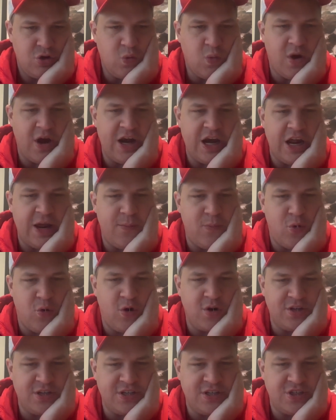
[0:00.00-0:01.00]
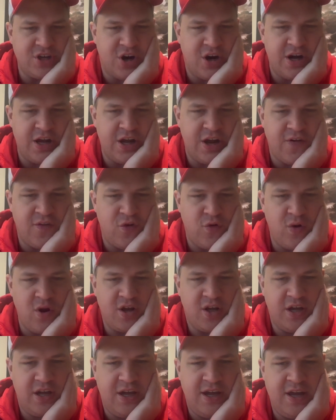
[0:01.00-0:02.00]
Wanya Morris is starting over
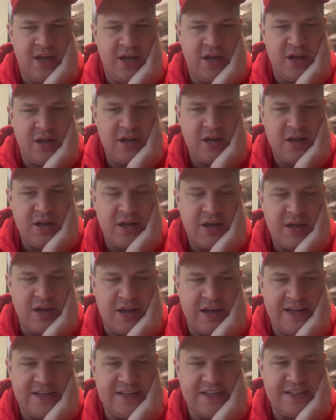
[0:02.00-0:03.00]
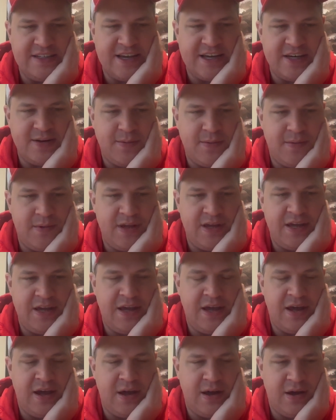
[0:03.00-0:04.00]
rookie Kingsley
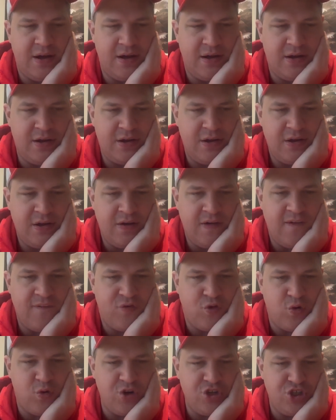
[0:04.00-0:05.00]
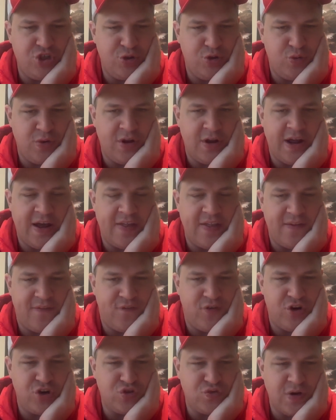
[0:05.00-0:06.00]
Satamalia. Of course, you would rather have the
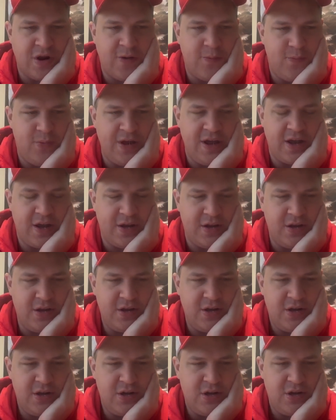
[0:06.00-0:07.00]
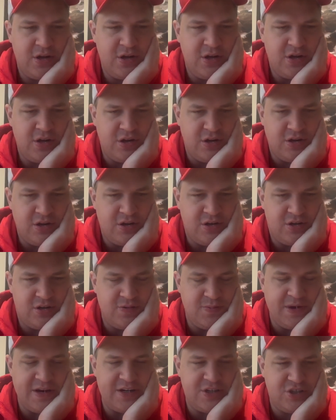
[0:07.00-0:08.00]
first round pick
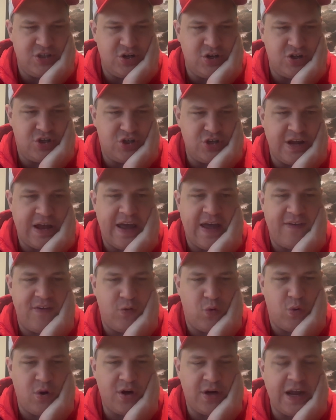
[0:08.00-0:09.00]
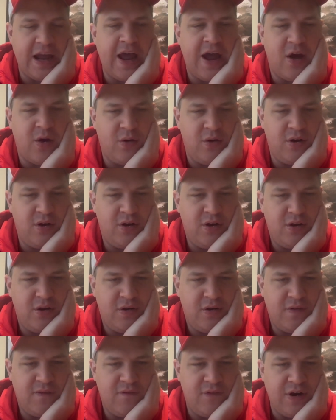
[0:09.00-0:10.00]
to make sure to have it work out
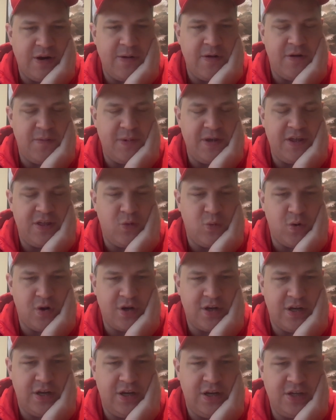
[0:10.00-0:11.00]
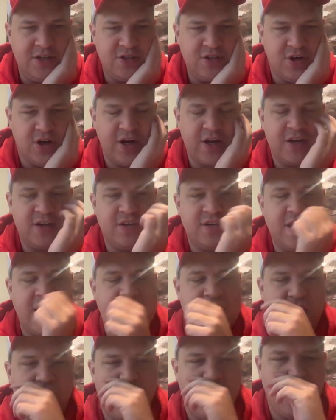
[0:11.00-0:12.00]
for him to be the rookie starting
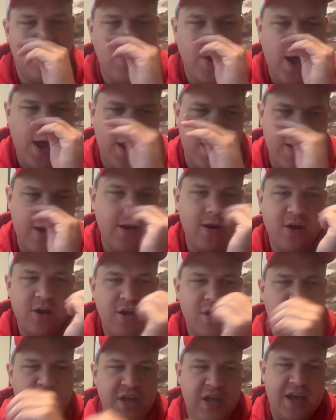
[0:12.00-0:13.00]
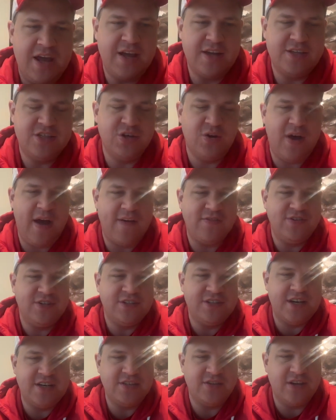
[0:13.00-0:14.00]
tackle, but he can still have
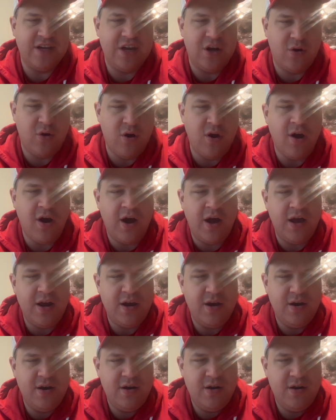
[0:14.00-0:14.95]
success later on.